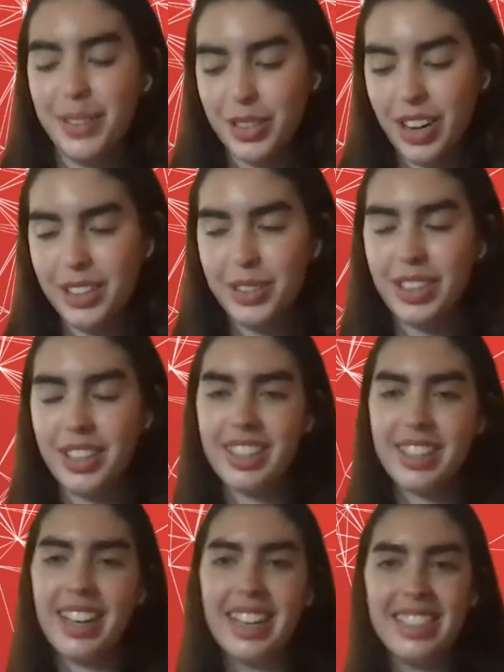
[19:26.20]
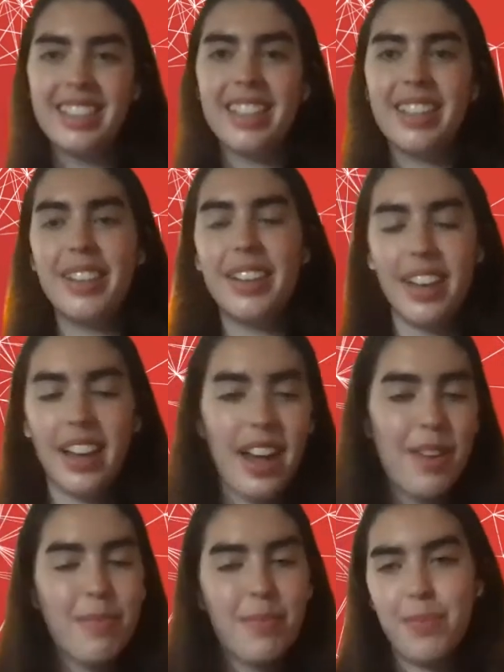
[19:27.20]
try and do good in your classes and
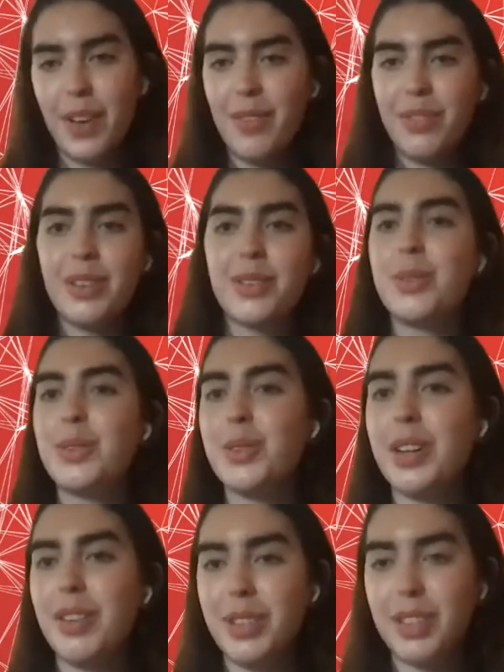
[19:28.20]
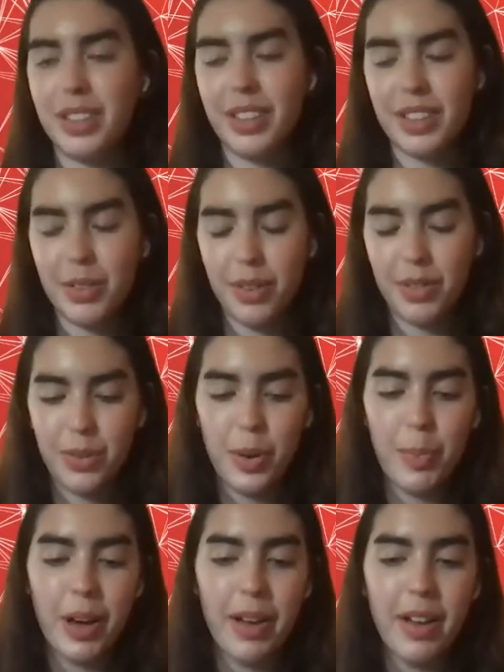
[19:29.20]
aim for your goals or whatever you're going
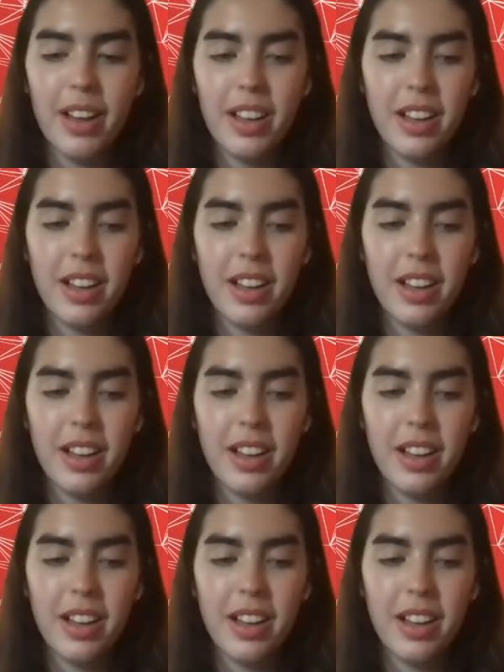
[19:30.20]
for, but